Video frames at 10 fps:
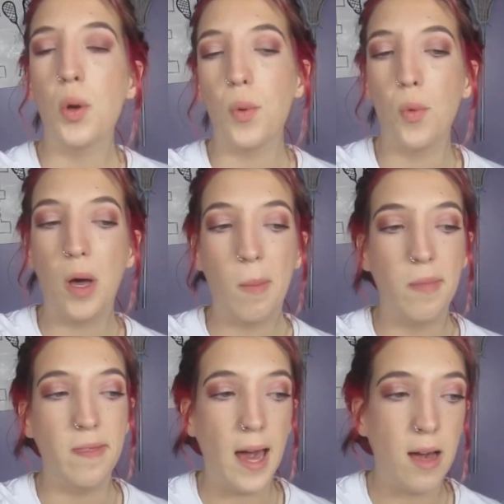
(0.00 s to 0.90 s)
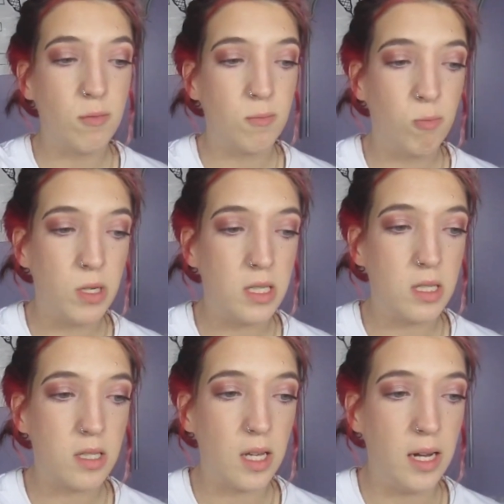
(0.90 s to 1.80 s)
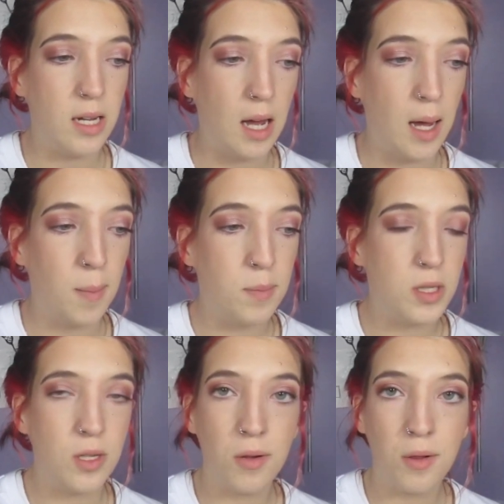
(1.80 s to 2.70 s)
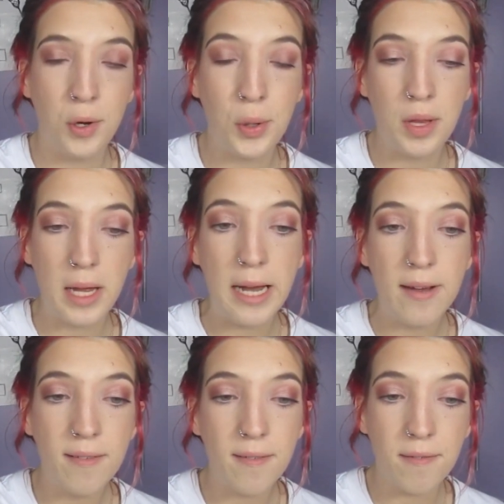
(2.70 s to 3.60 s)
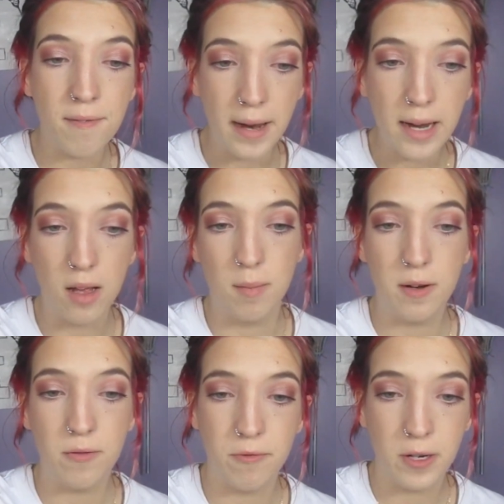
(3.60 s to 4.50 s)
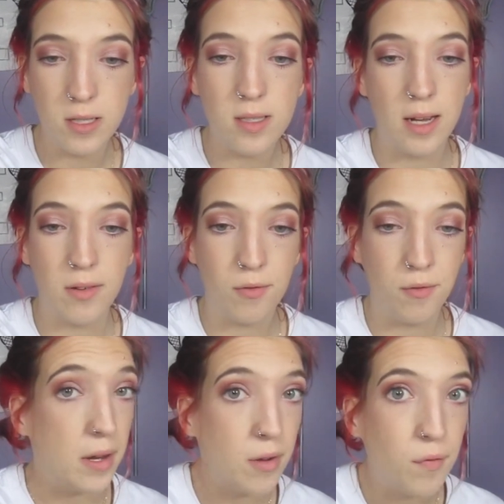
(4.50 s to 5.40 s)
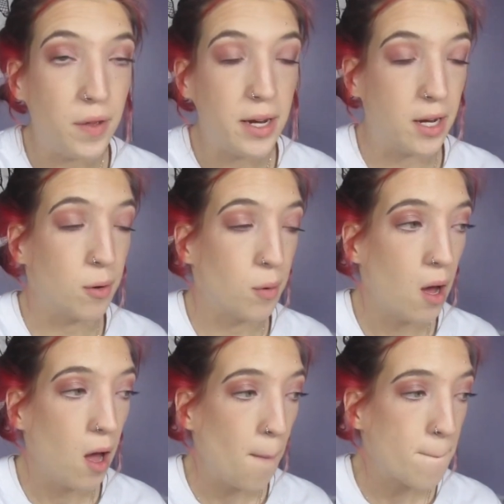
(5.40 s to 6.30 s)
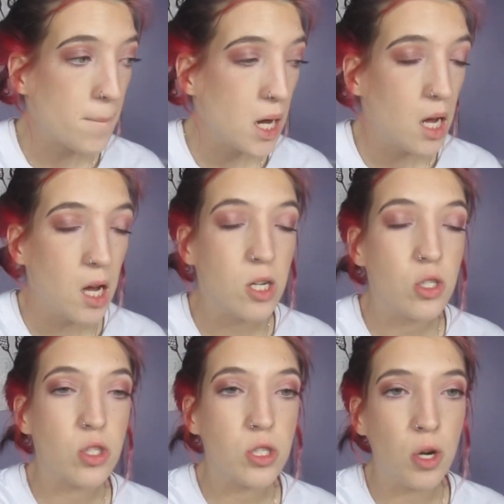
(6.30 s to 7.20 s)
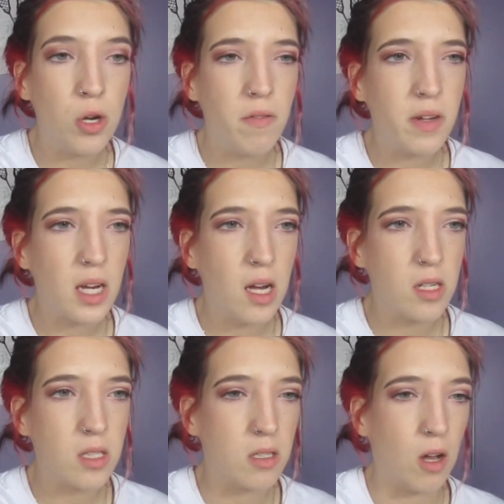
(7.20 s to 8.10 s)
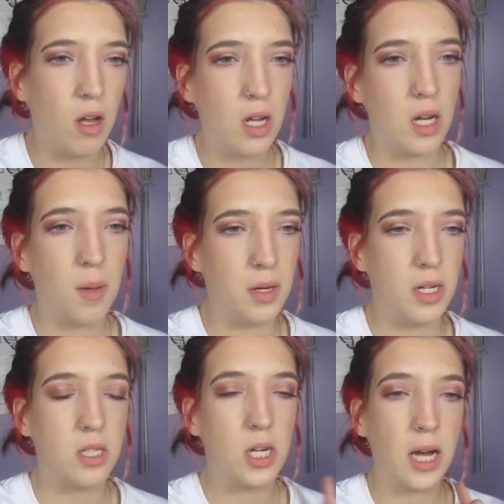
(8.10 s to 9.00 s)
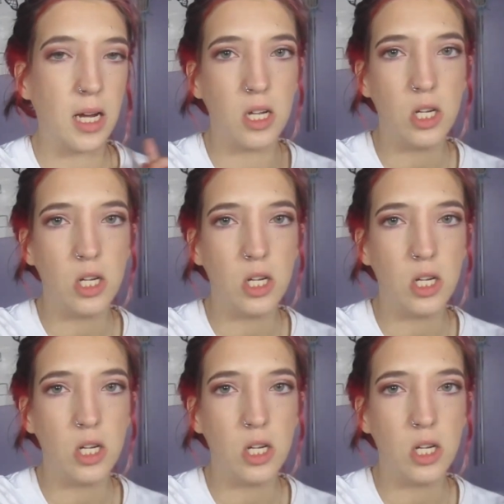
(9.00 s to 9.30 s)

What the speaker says: Well, that was an absolutely fail. My first, like, fail video. So if you guys saw a couple of days ago, I got a